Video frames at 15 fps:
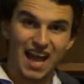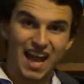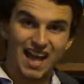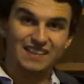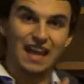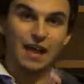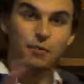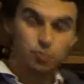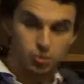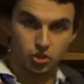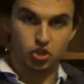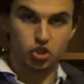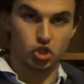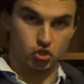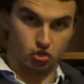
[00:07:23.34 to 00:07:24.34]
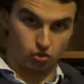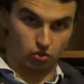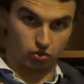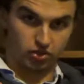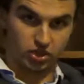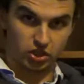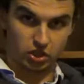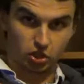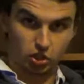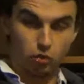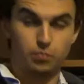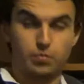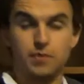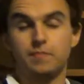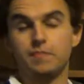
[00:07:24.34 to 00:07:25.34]
and amplitude
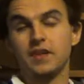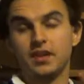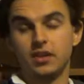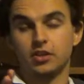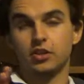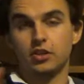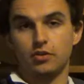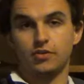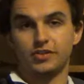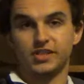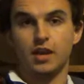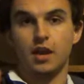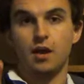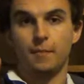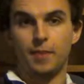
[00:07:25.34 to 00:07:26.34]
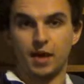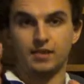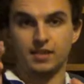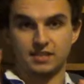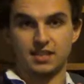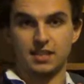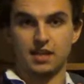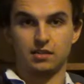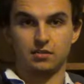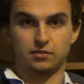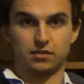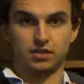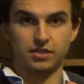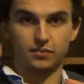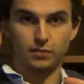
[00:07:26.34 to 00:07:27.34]
could be being used by the
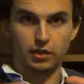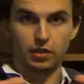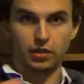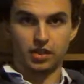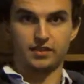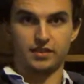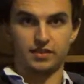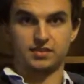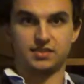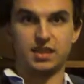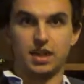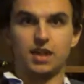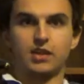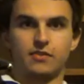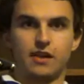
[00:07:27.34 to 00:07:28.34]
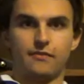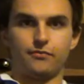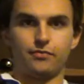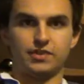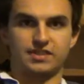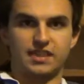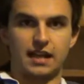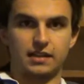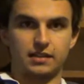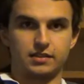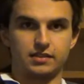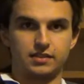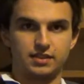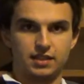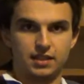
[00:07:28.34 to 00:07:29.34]
turtle. Because if we look at the diagram for a
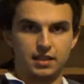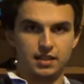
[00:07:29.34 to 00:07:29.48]
second,